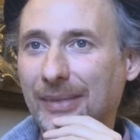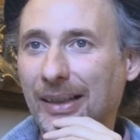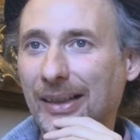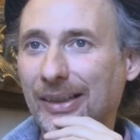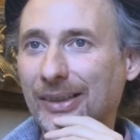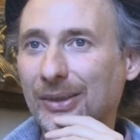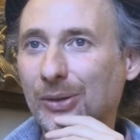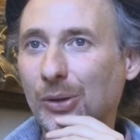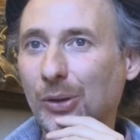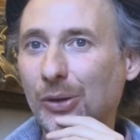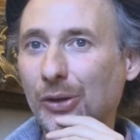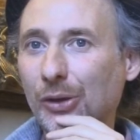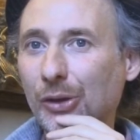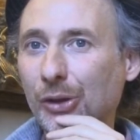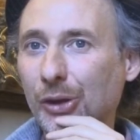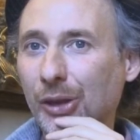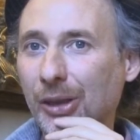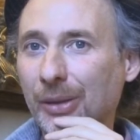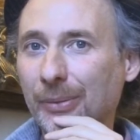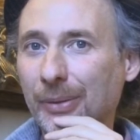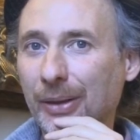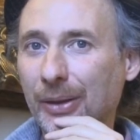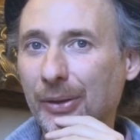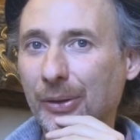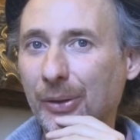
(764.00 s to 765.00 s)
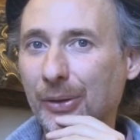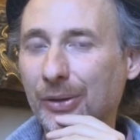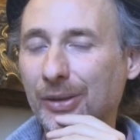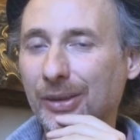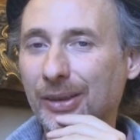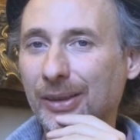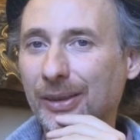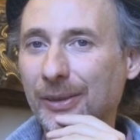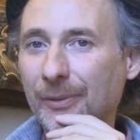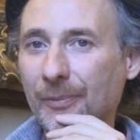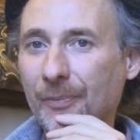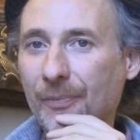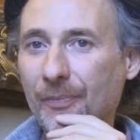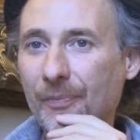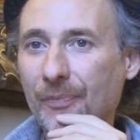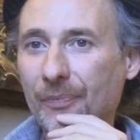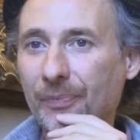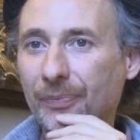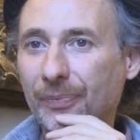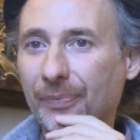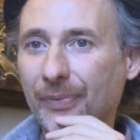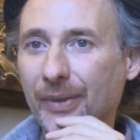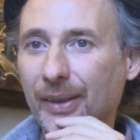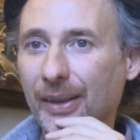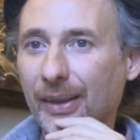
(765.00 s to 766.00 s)
astonishing, because
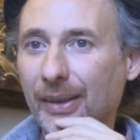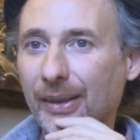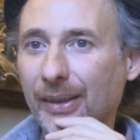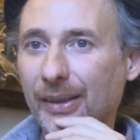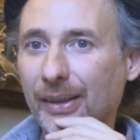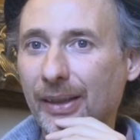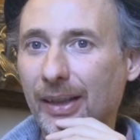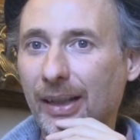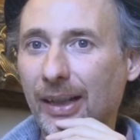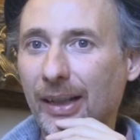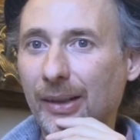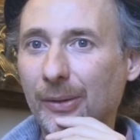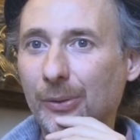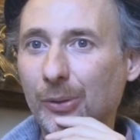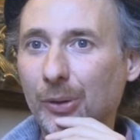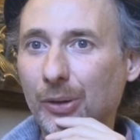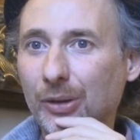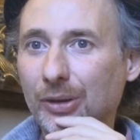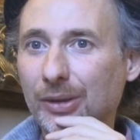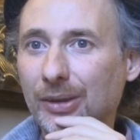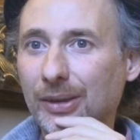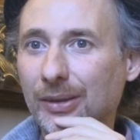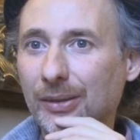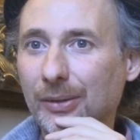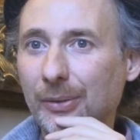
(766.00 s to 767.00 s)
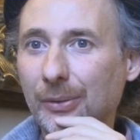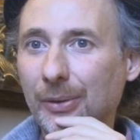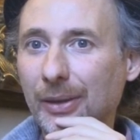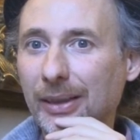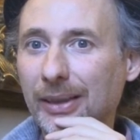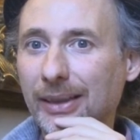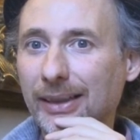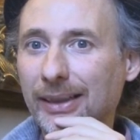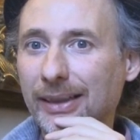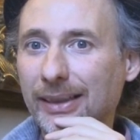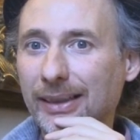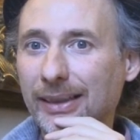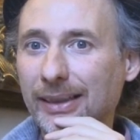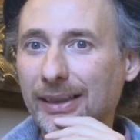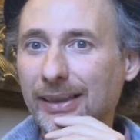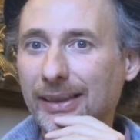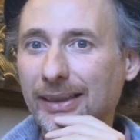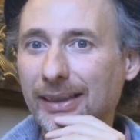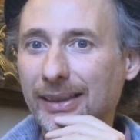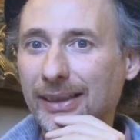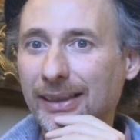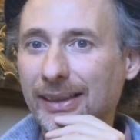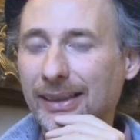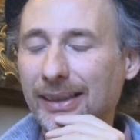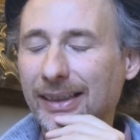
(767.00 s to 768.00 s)
I was really
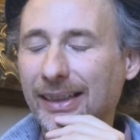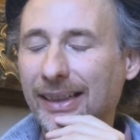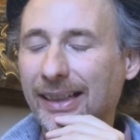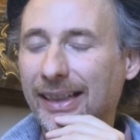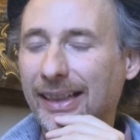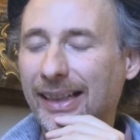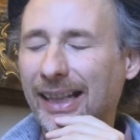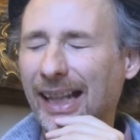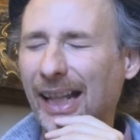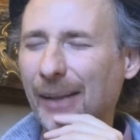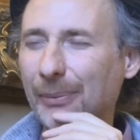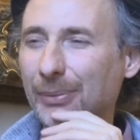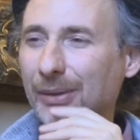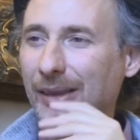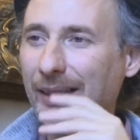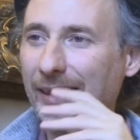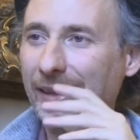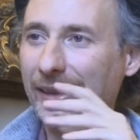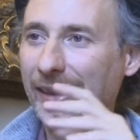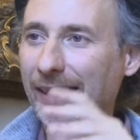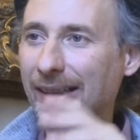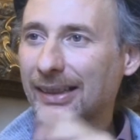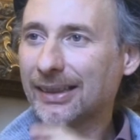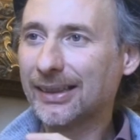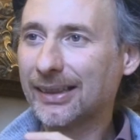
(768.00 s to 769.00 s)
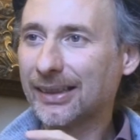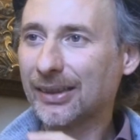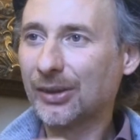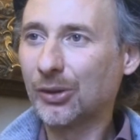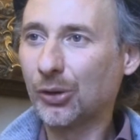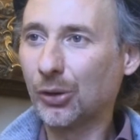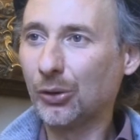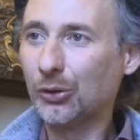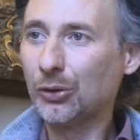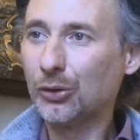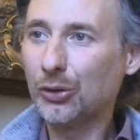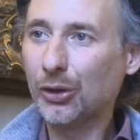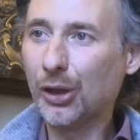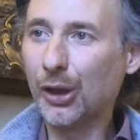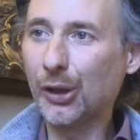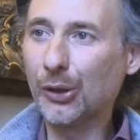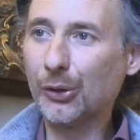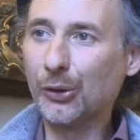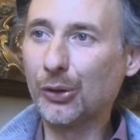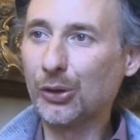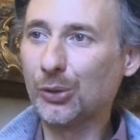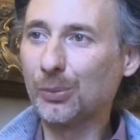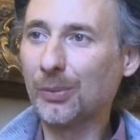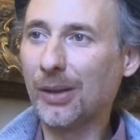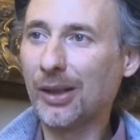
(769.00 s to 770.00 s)
kept in this
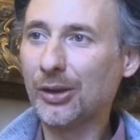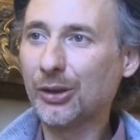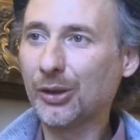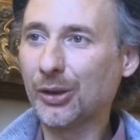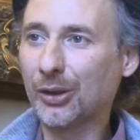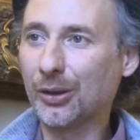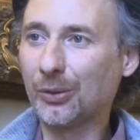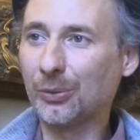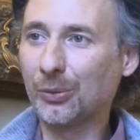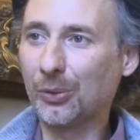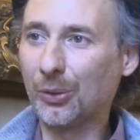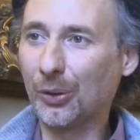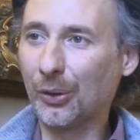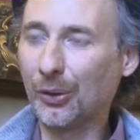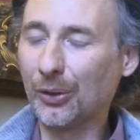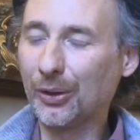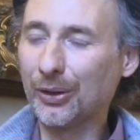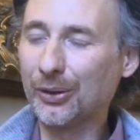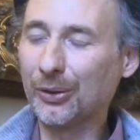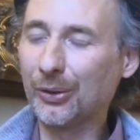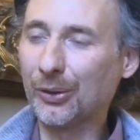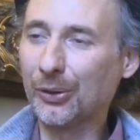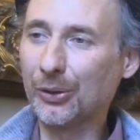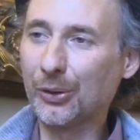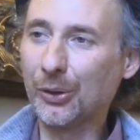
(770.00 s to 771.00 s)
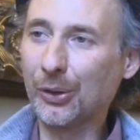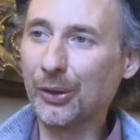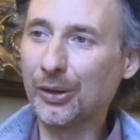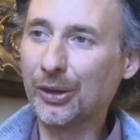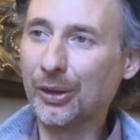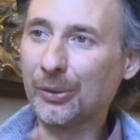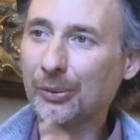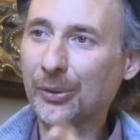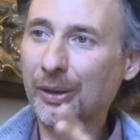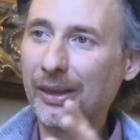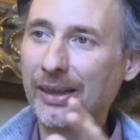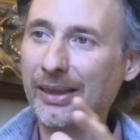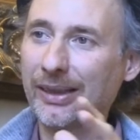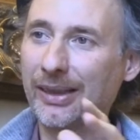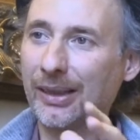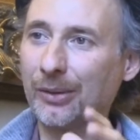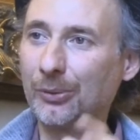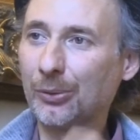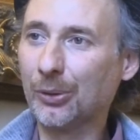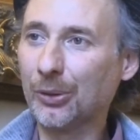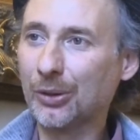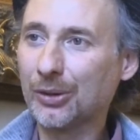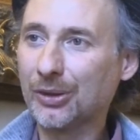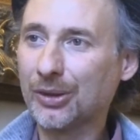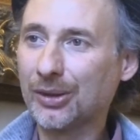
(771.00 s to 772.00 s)
continuous magical world. During the week I
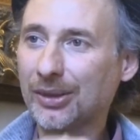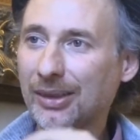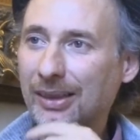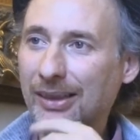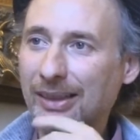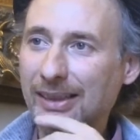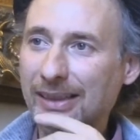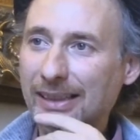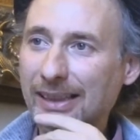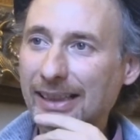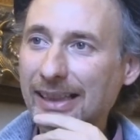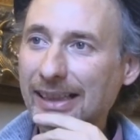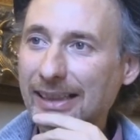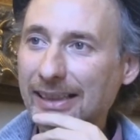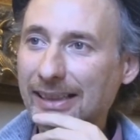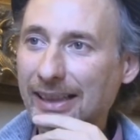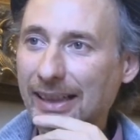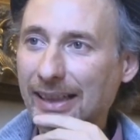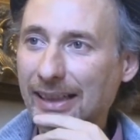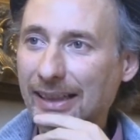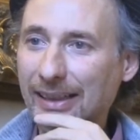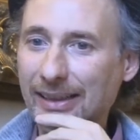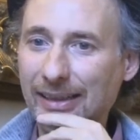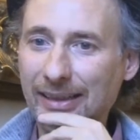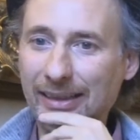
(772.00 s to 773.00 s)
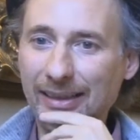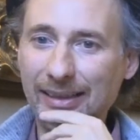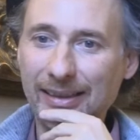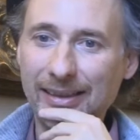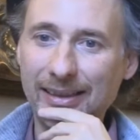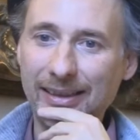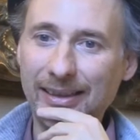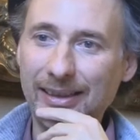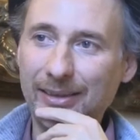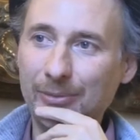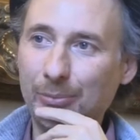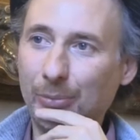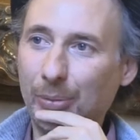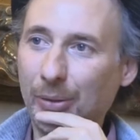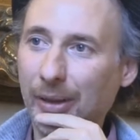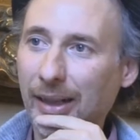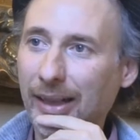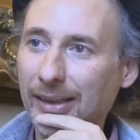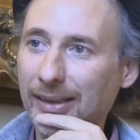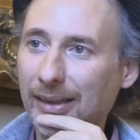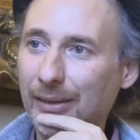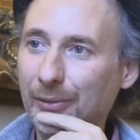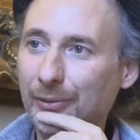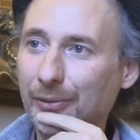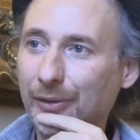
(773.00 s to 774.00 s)
was eating
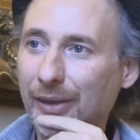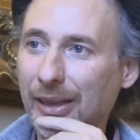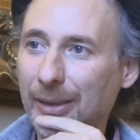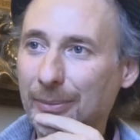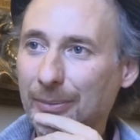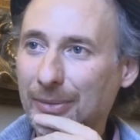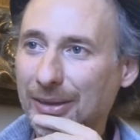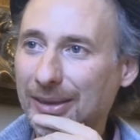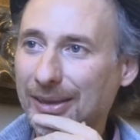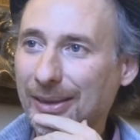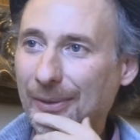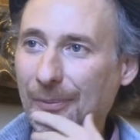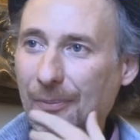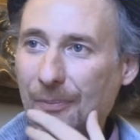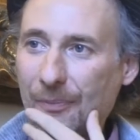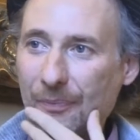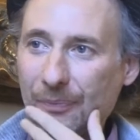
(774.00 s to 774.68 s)
bread and films,